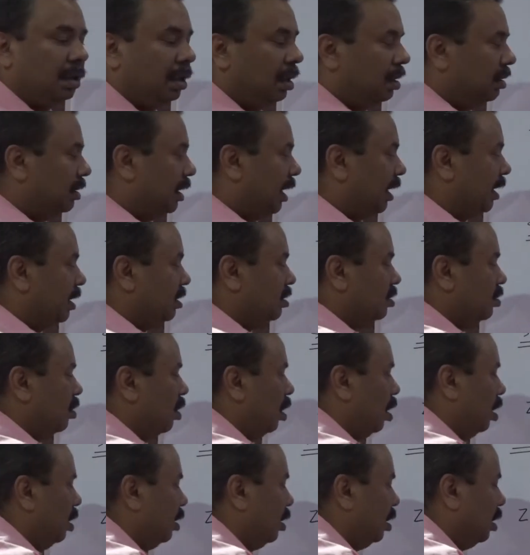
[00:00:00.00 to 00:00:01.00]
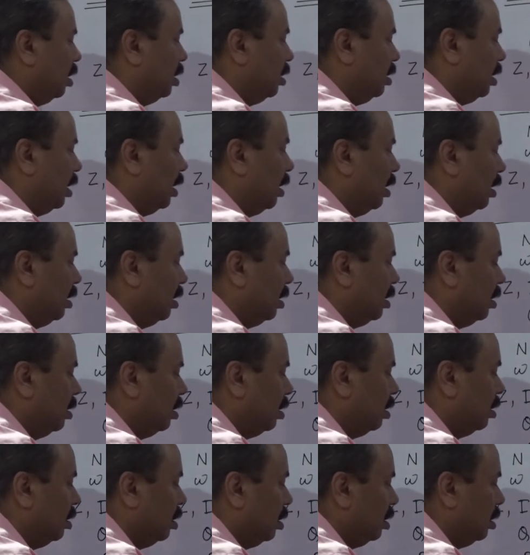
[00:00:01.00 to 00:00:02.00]
that is called the
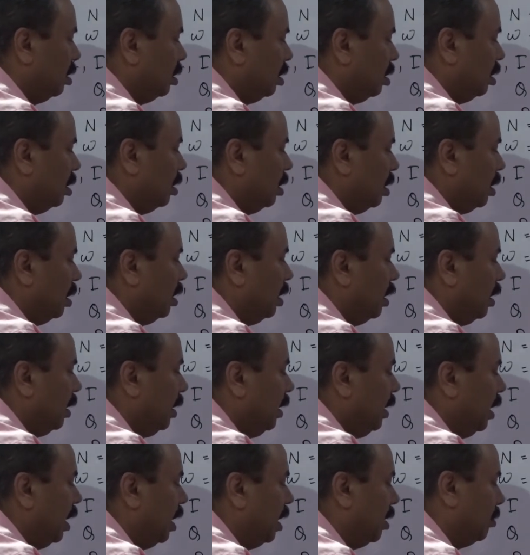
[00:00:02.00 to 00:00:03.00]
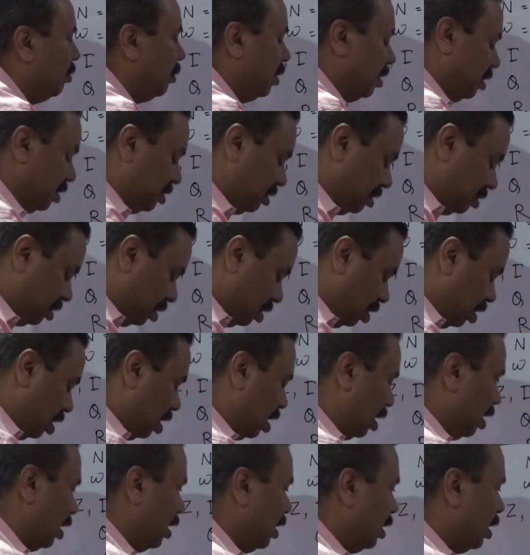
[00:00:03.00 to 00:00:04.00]
real numbers
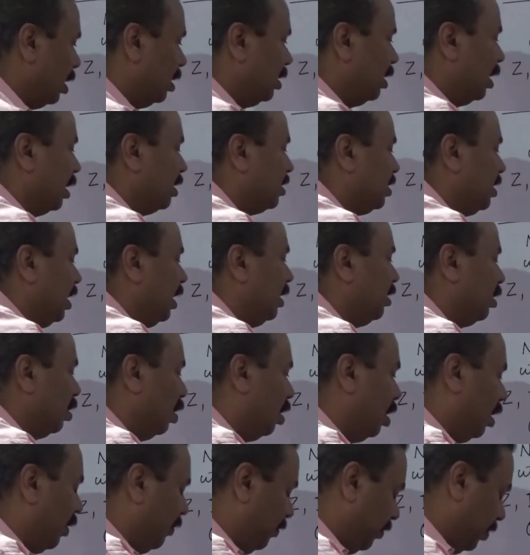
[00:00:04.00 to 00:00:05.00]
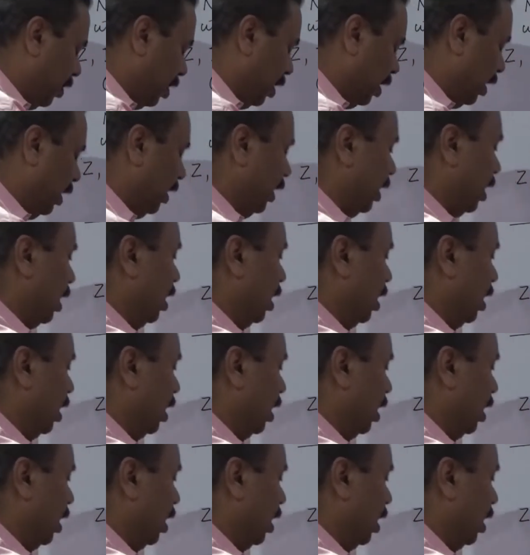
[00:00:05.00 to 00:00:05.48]
or the set of real